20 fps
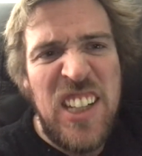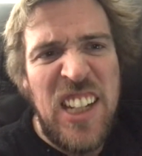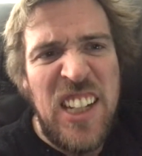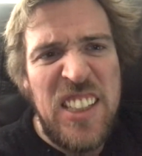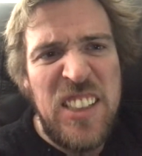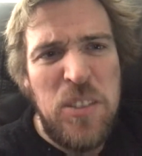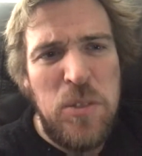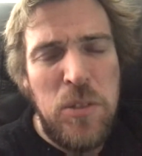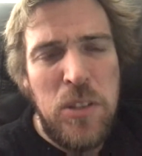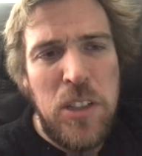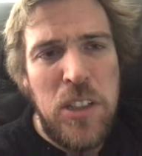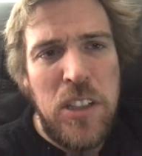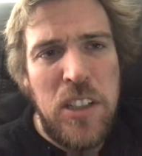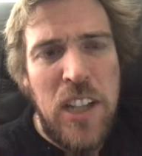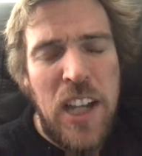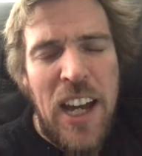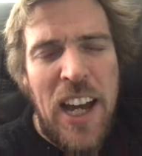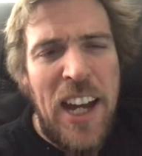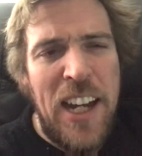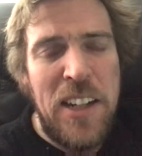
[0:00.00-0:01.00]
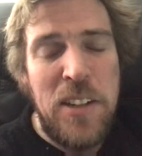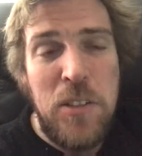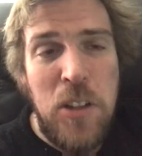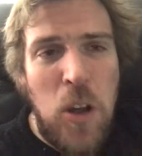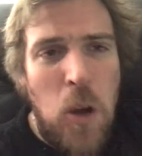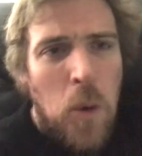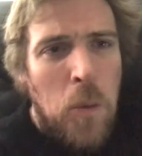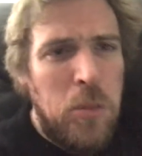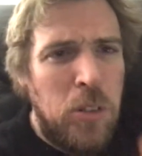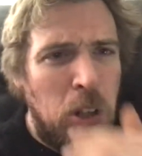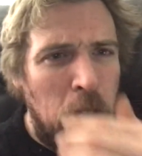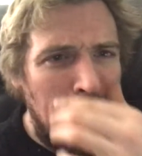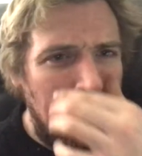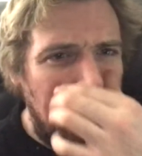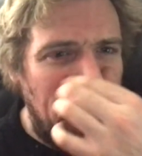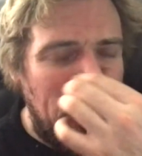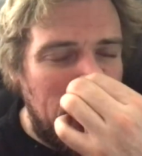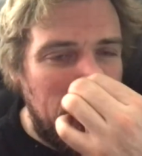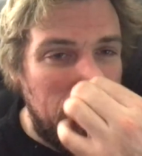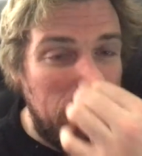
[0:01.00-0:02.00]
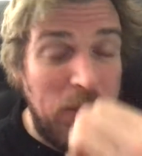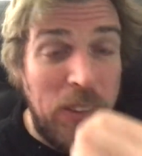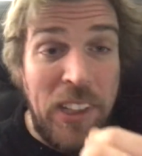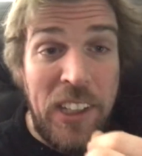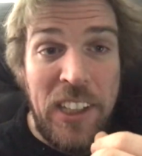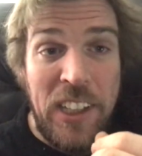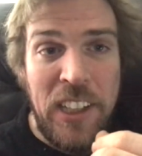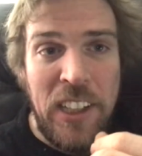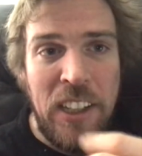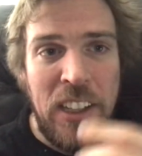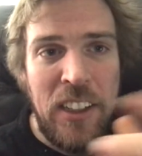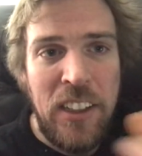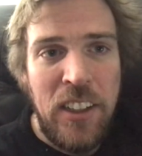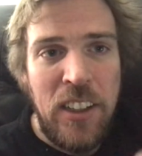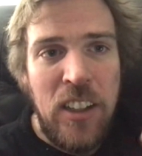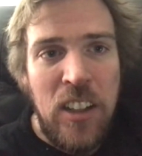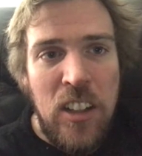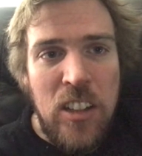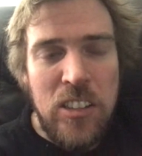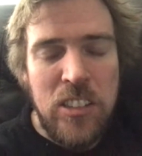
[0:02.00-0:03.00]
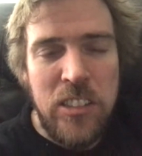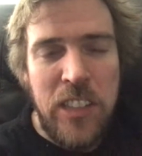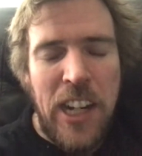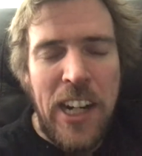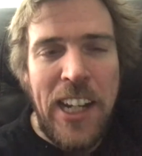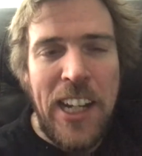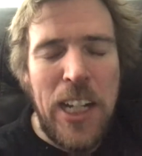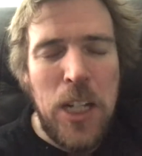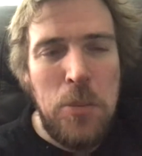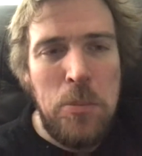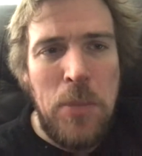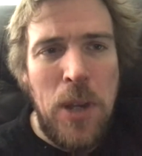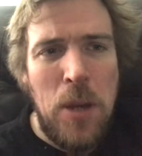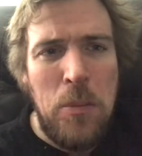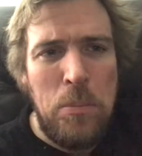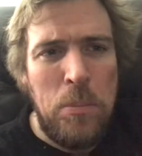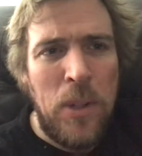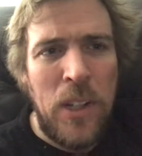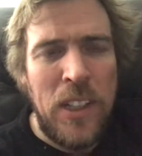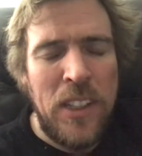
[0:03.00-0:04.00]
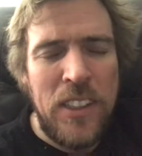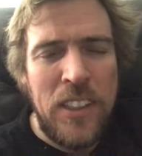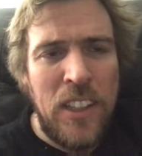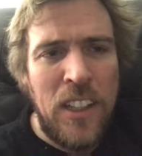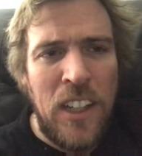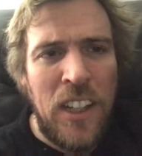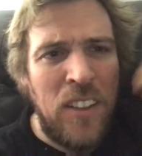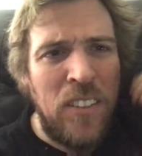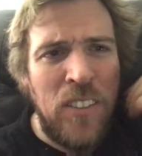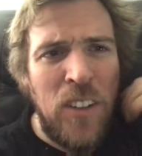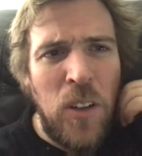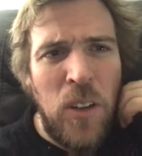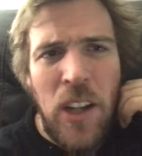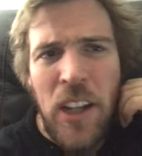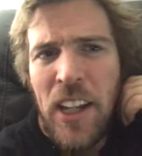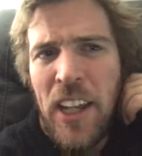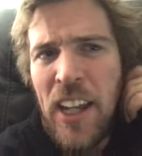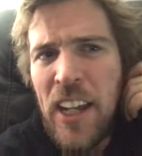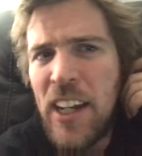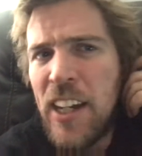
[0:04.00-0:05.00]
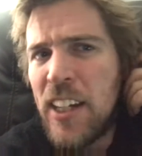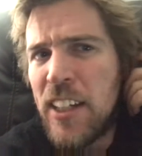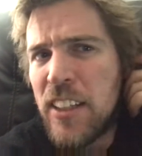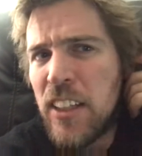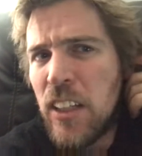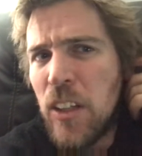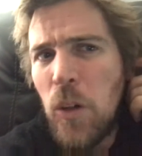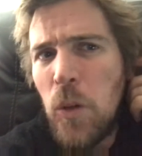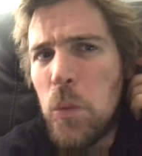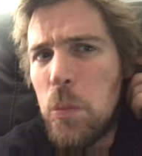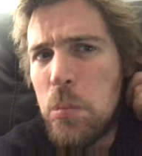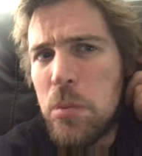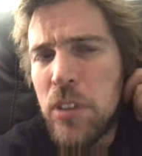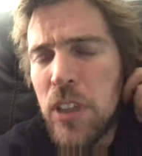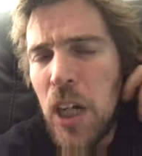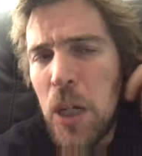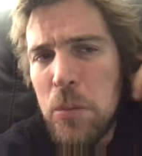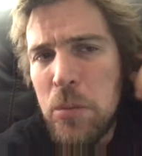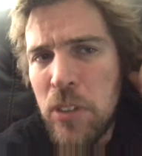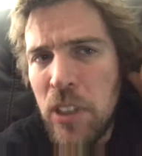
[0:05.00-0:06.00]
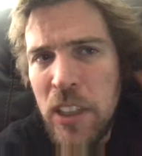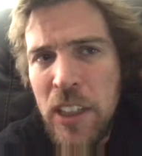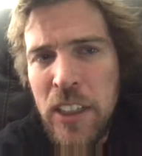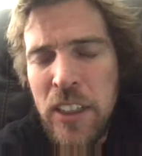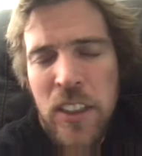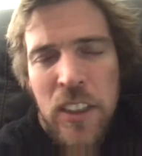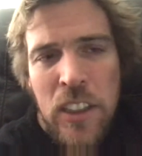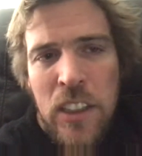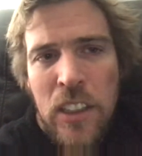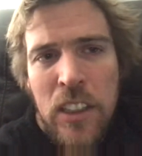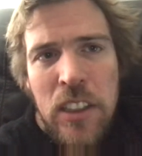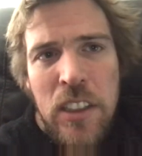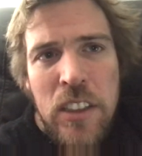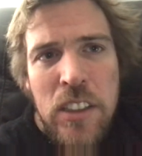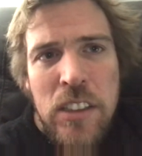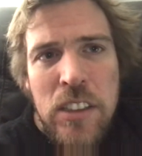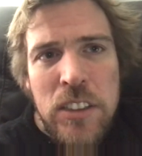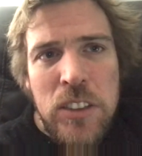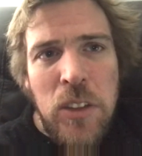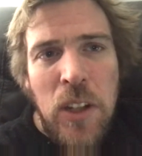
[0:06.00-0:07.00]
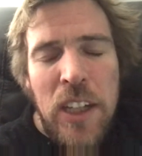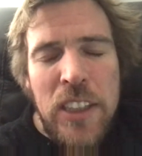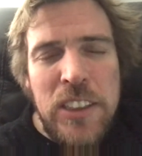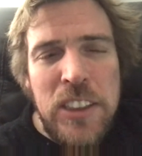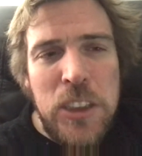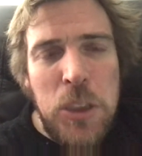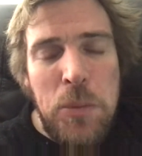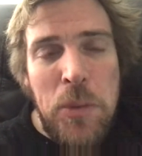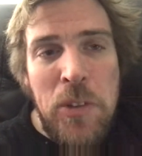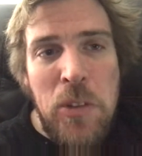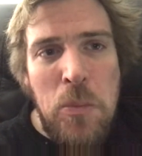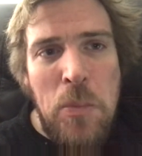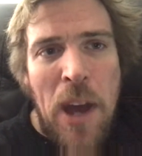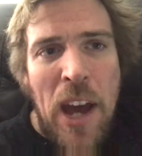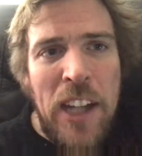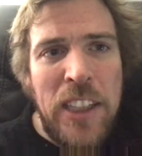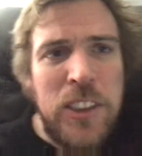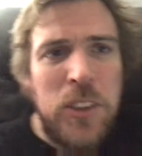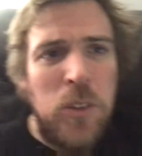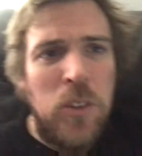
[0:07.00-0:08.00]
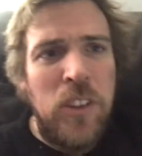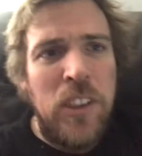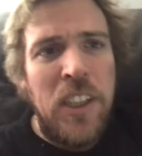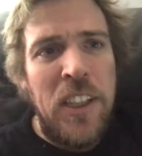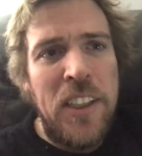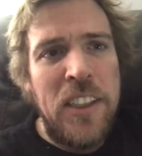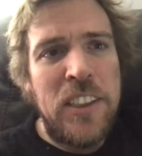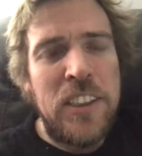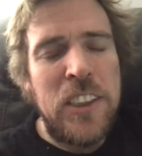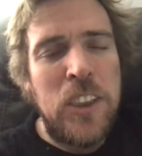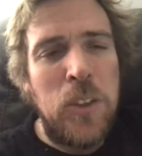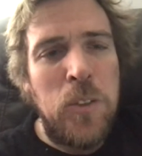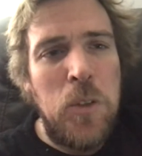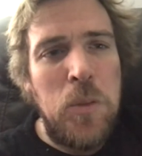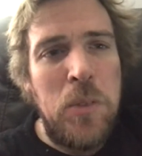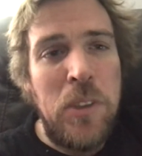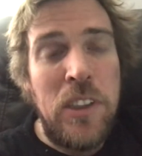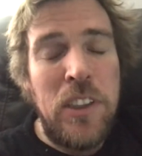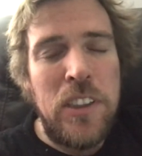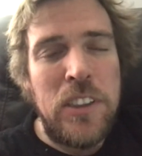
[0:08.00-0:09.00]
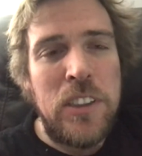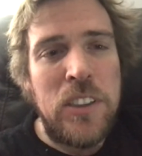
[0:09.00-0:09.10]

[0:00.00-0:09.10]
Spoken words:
I had a GoPro vid of me running it a bit, but I don't know, I can't get it to load properly. So that's just a bit of a backstory on this snowmobile.